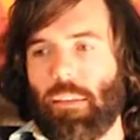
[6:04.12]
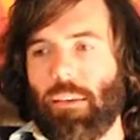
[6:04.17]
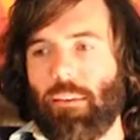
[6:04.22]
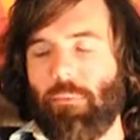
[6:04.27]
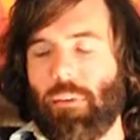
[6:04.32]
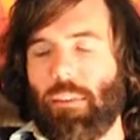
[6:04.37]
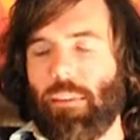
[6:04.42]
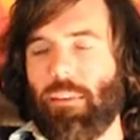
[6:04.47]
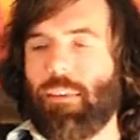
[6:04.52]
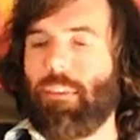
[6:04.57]
I
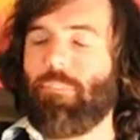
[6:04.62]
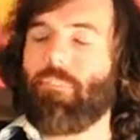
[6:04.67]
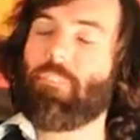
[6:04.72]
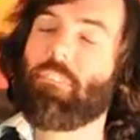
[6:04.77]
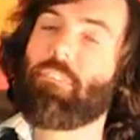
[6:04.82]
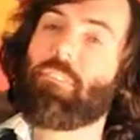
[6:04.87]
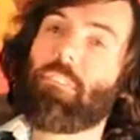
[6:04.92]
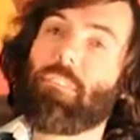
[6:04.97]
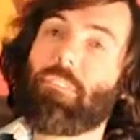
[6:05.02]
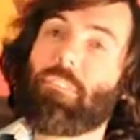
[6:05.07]
mean, even
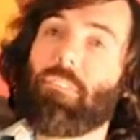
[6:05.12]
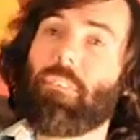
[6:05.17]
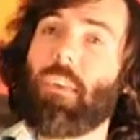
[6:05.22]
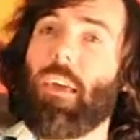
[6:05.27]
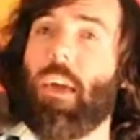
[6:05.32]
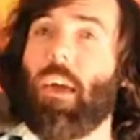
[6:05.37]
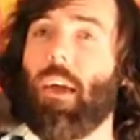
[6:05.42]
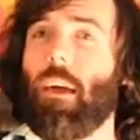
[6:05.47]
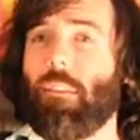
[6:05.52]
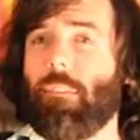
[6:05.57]
just
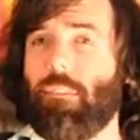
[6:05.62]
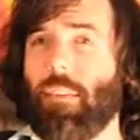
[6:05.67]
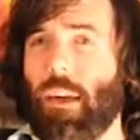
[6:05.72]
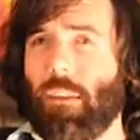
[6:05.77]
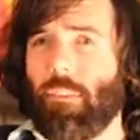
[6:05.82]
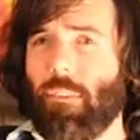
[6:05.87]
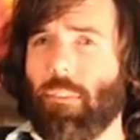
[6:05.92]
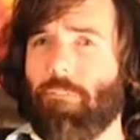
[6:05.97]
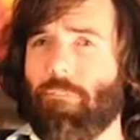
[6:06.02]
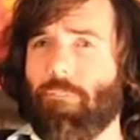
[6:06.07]

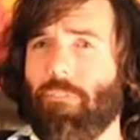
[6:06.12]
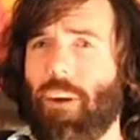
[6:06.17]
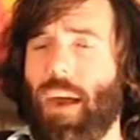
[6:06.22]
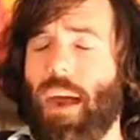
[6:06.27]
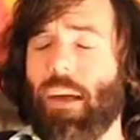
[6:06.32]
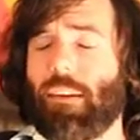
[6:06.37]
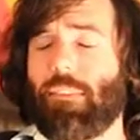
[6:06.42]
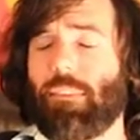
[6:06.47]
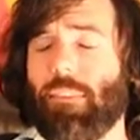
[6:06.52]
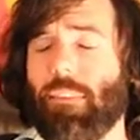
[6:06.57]
down to the
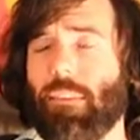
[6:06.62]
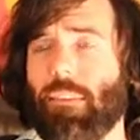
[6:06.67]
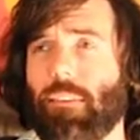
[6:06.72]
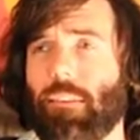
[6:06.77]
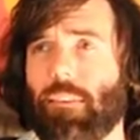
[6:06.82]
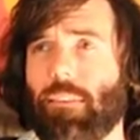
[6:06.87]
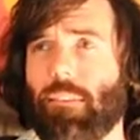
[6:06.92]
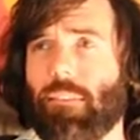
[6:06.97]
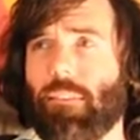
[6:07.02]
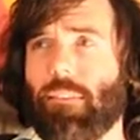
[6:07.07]
fact
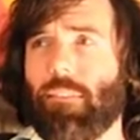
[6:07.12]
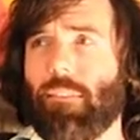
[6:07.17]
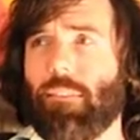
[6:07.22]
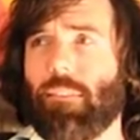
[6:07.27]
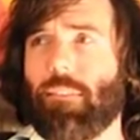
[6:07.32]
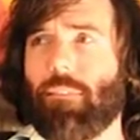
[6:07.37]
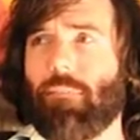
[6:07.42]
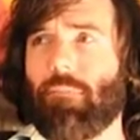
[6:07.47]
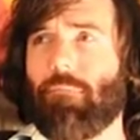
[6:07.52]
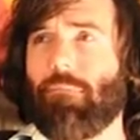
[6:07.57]
that
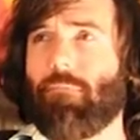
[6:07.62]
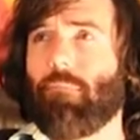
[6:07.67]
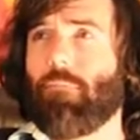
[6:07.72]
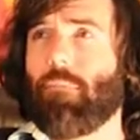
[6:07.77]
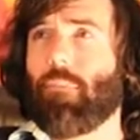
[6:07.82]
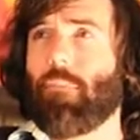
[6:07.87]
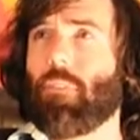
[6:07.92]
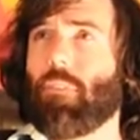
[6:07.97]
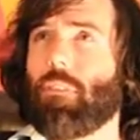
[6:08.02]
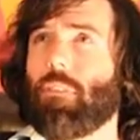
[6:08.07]

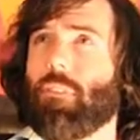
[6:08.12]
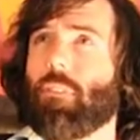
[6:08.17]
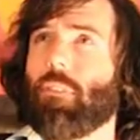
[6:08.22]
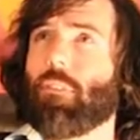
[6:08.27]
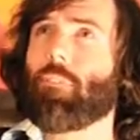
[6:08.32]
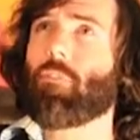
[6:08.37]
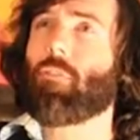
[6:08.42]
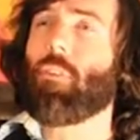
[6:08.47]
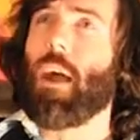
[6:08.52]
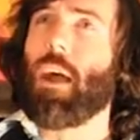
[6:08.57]
the
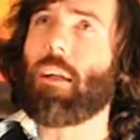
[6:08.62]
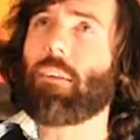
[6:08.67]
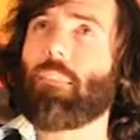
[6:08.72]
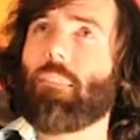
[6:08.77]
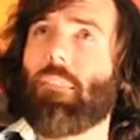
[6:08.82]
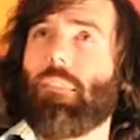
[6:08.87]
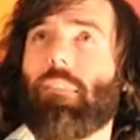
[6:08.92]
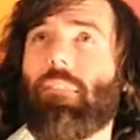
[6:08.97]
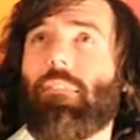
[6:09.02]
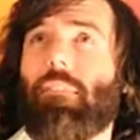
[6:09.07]
track
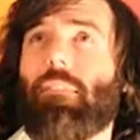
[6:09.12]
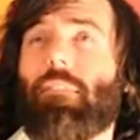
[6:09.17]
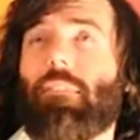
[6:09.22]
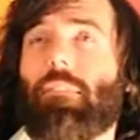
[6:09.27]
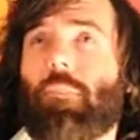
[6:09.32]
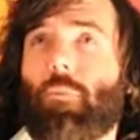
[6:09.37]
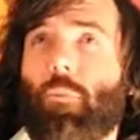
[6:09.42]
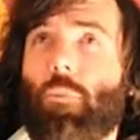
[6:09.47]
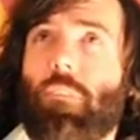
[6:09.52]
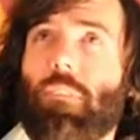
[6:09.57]

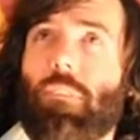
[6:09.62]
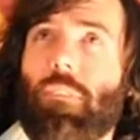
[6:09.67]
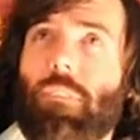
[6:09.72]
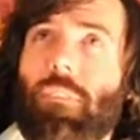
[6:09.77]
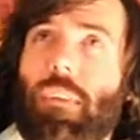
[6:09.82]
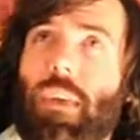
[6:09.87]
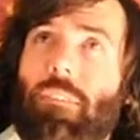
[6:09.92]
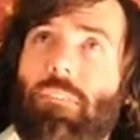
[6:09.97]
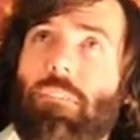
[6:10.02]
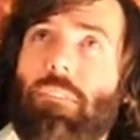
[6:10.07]
list was
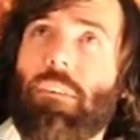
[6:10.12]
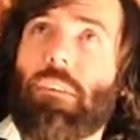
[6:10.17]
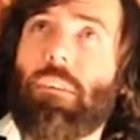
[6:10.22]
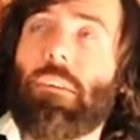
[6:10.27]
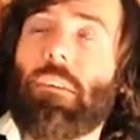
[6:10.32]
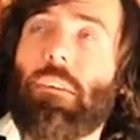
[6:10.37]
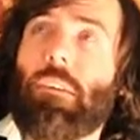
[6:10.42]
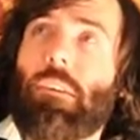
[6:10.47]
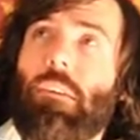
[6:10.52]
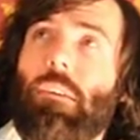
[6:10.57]

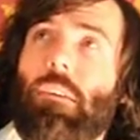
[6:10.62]
never